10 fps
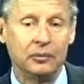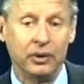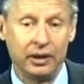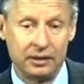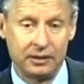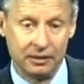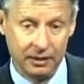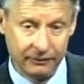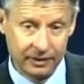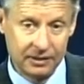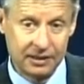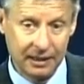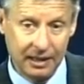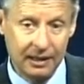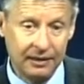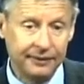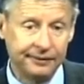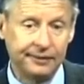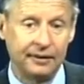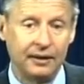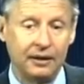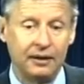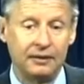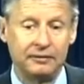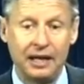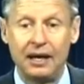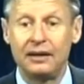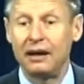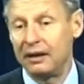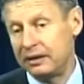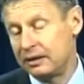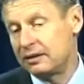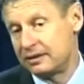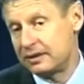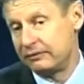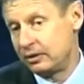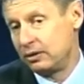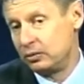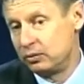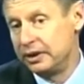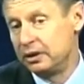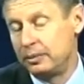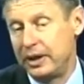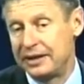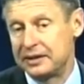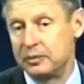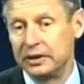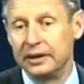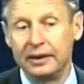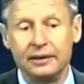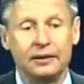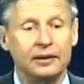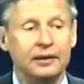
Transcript: But given today, that I think is a very real possibility.